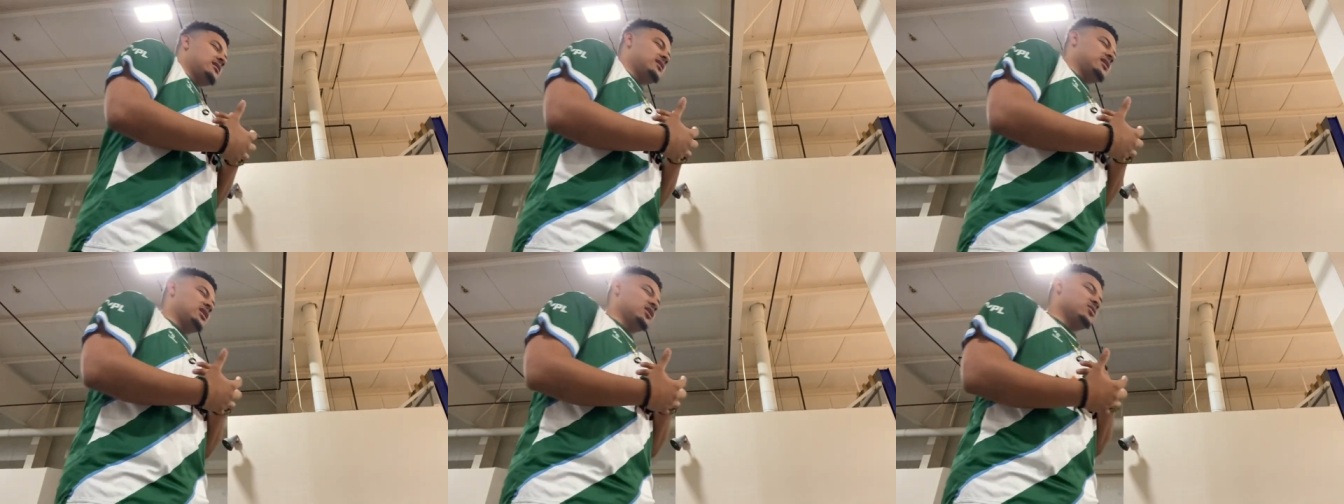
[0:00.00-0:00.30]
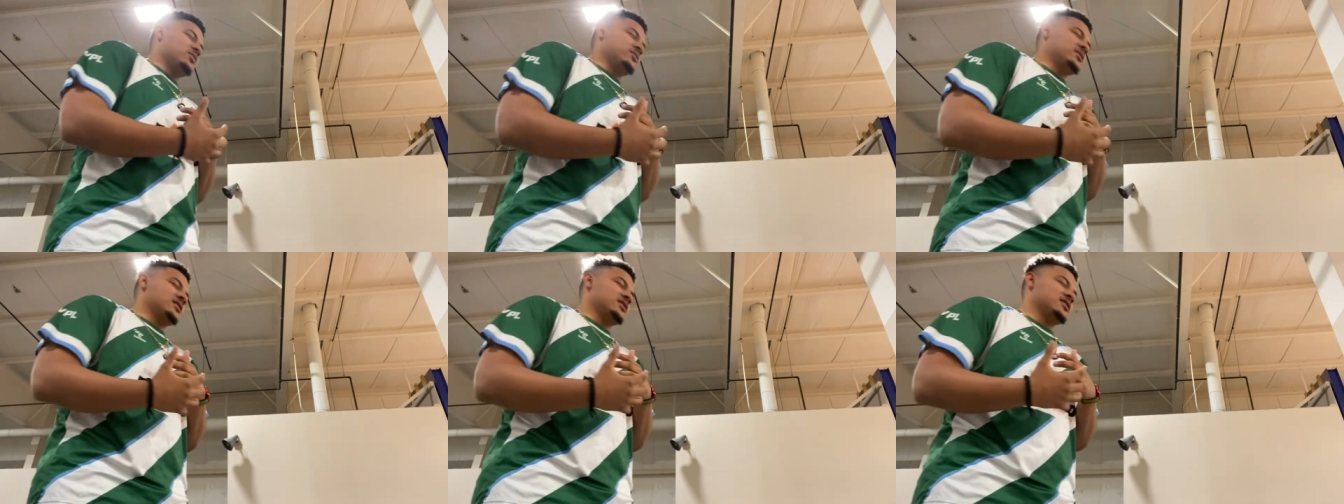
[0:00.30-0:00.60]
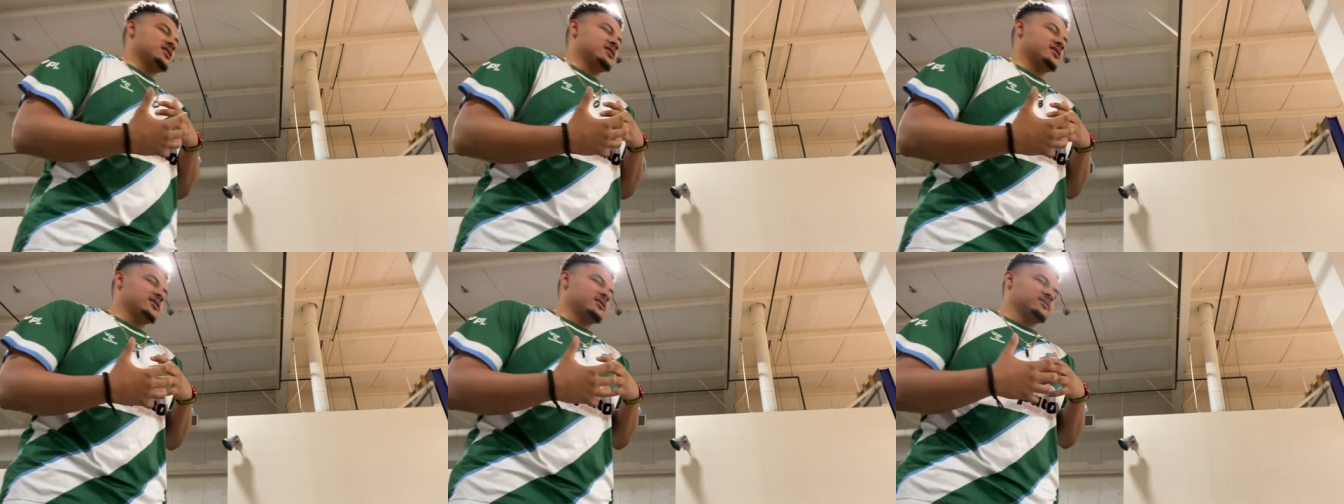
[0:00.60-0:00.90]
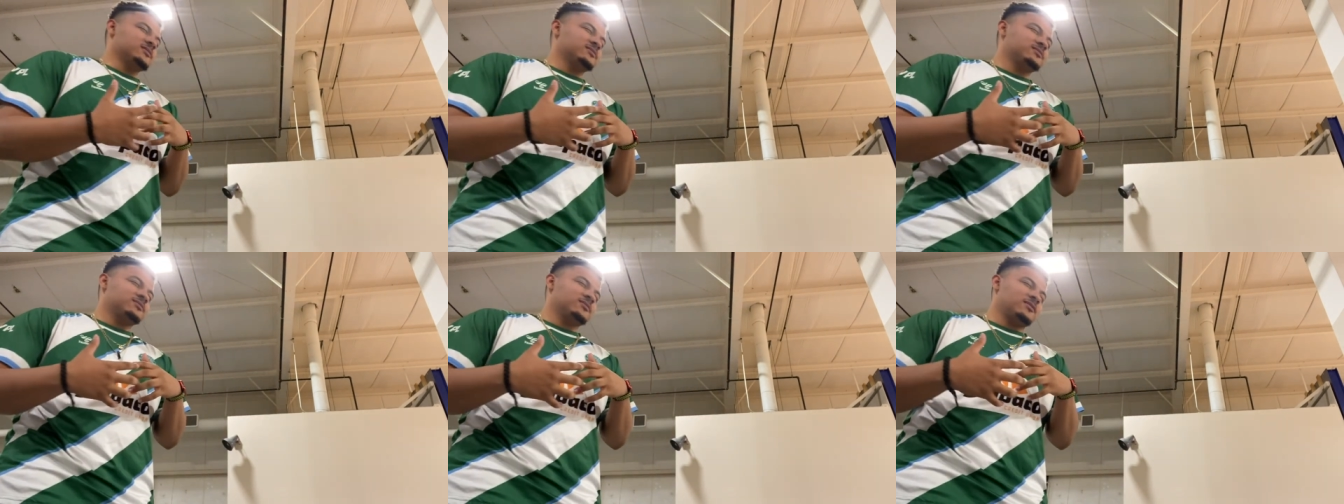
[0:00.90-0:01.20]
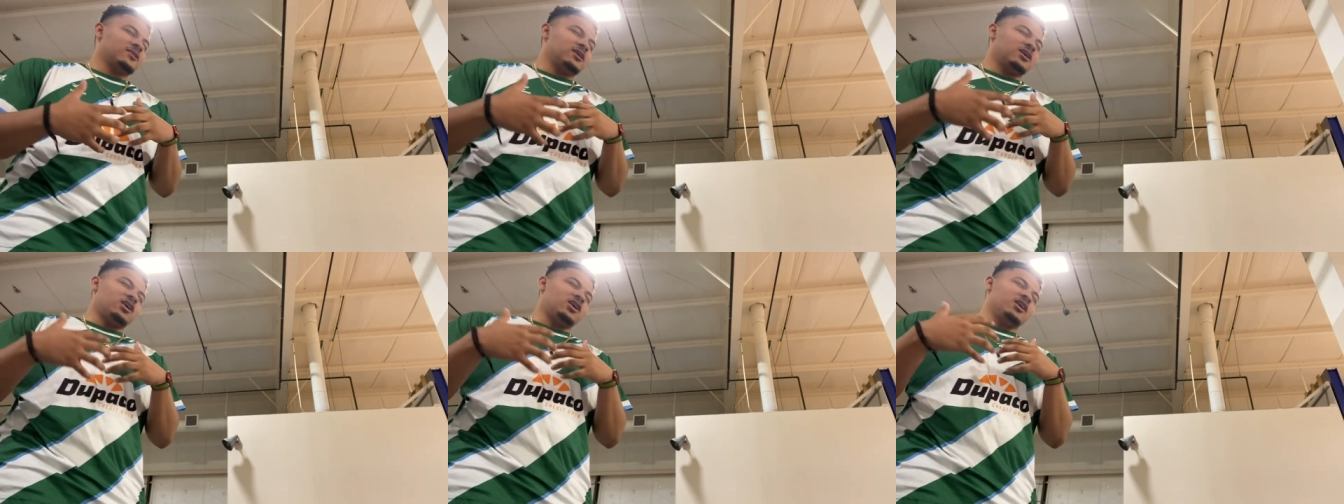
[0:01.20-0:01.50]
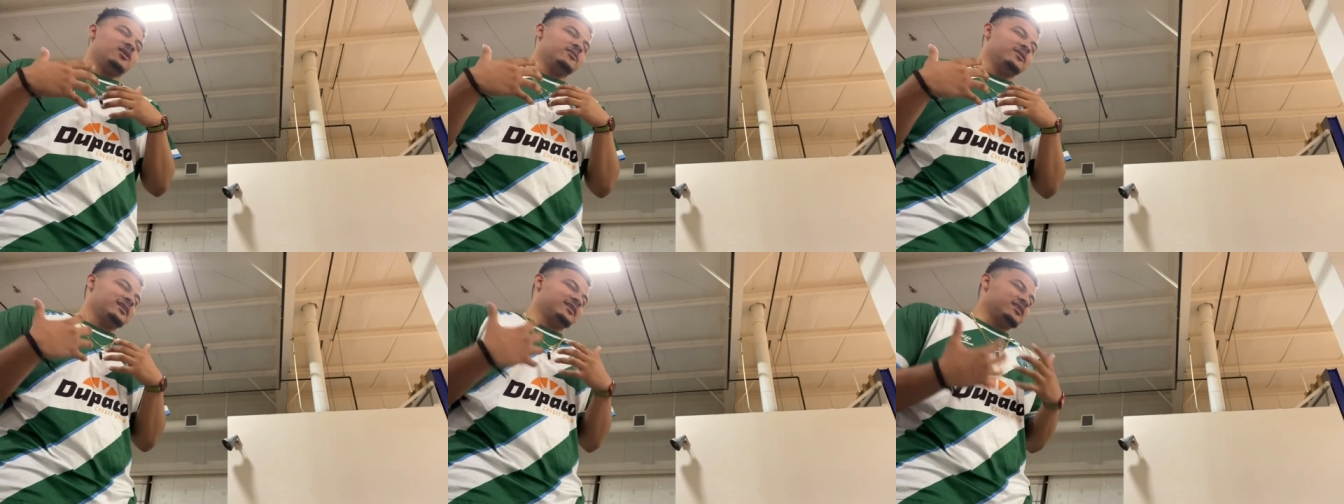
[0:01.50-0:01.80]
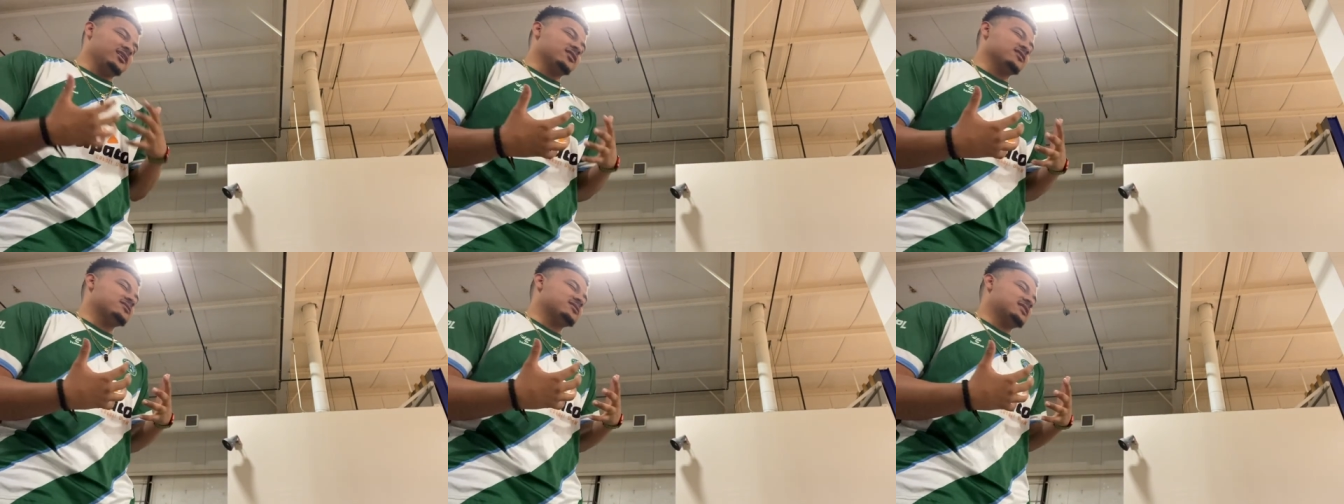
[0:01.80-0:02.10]
help me calm my
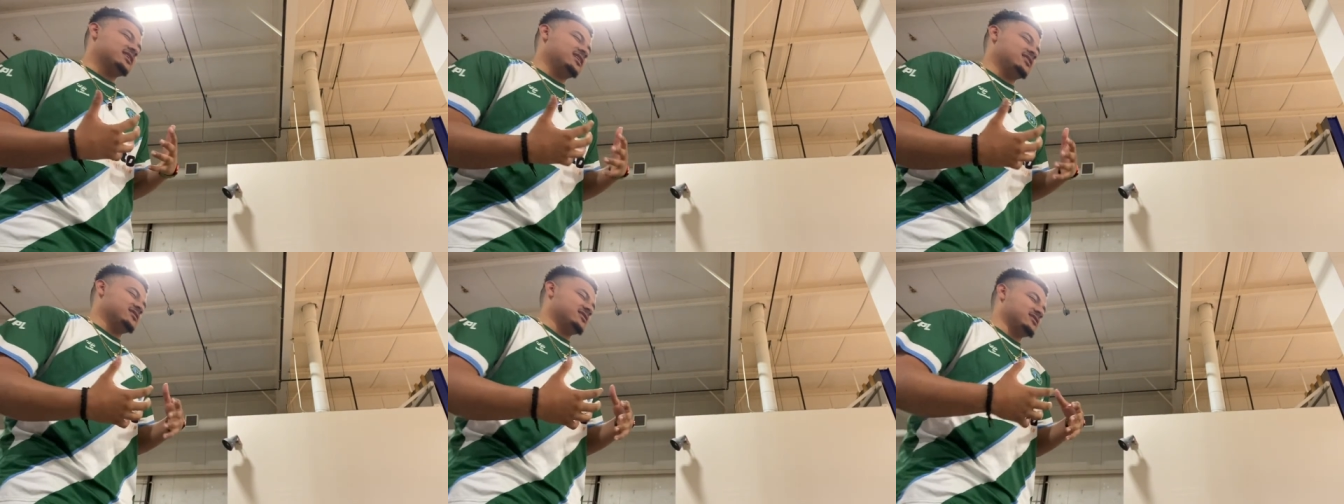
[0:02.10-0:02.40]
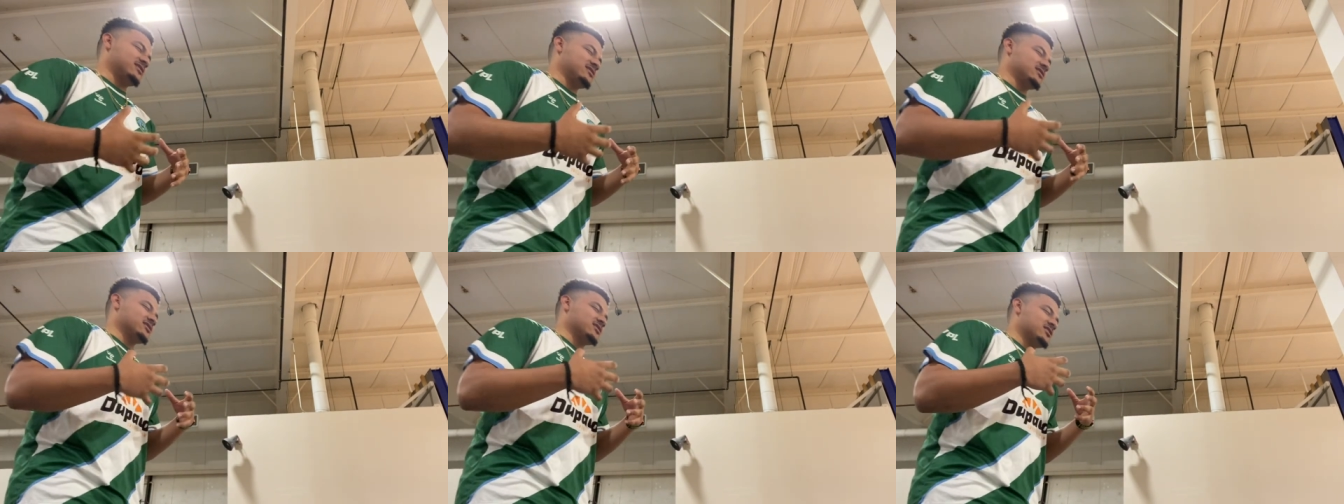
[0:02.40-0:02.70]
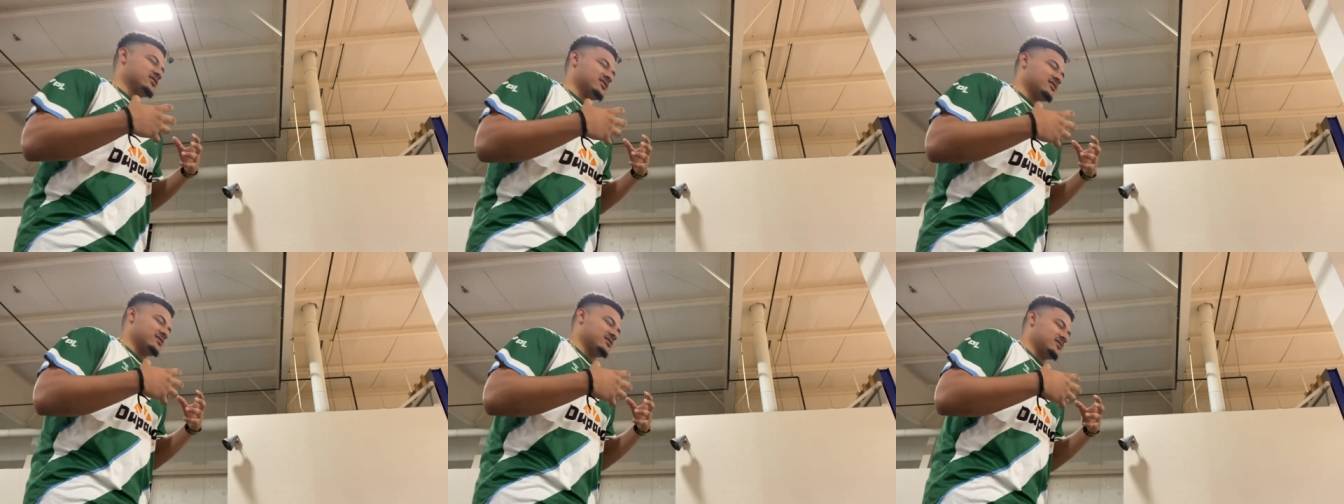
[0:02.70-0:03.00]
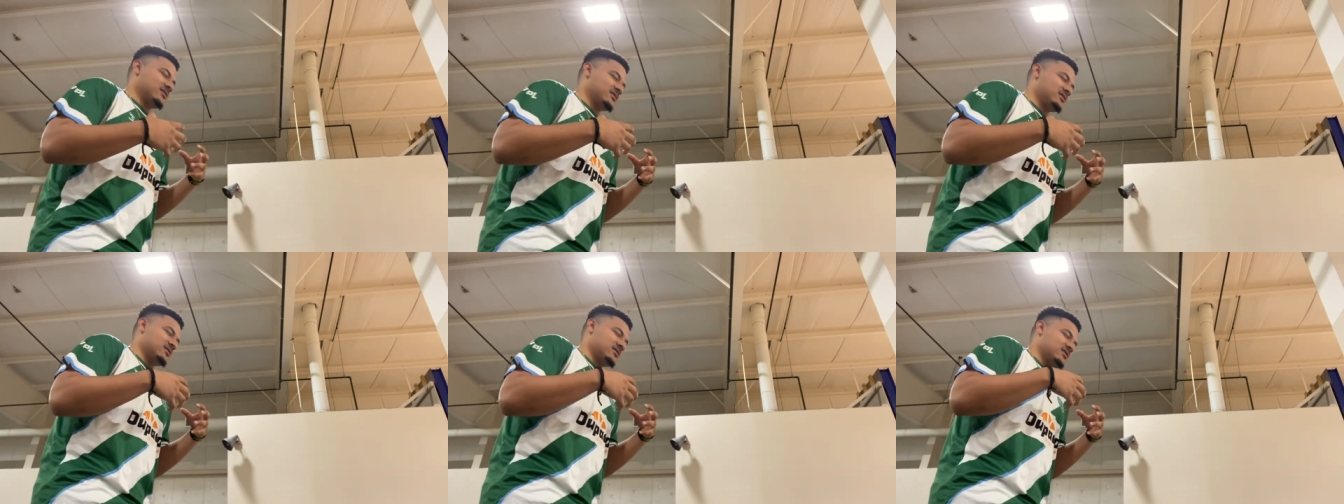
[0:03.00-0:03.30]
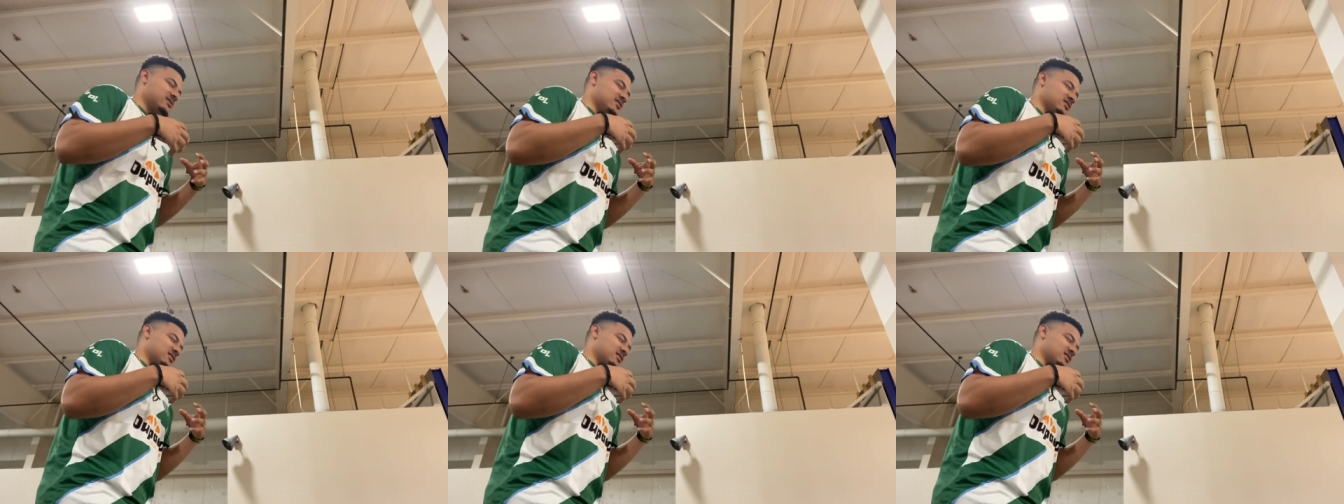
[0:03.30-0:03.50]
nerves down and just to